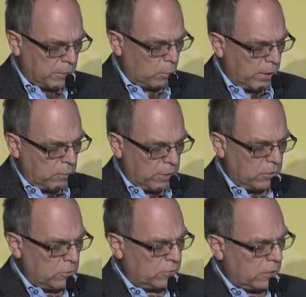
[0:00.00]
the way we
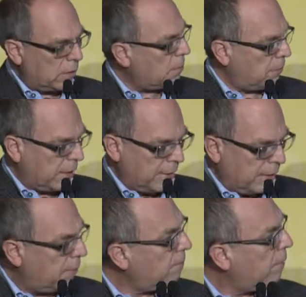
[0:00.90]
used it and applied
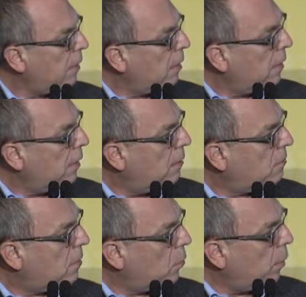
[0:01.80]
it
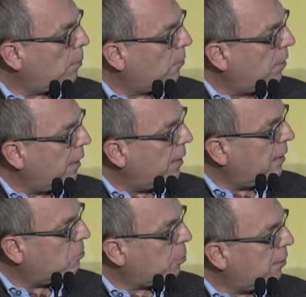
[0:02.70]
is that we provided
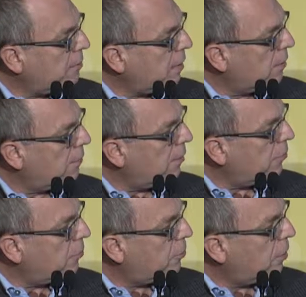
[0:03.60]
express
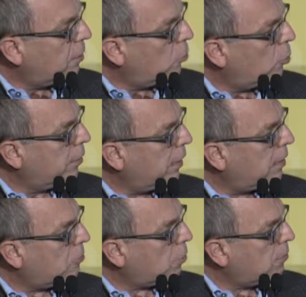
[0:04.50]
elevators, dual
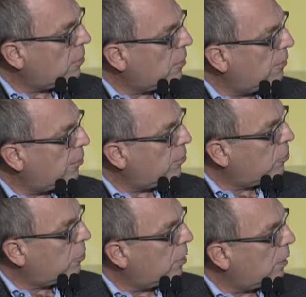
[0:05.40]
deck express elevators
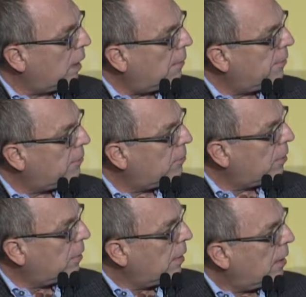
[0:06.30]
to the lobbies.
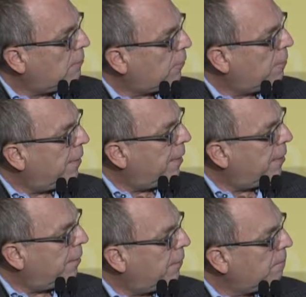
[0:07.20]
And from
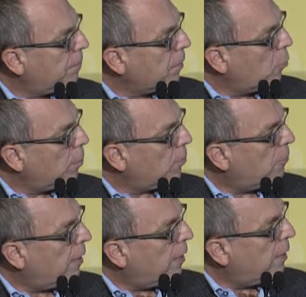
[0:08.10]
there, we
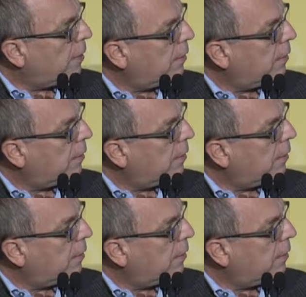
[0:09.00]
provided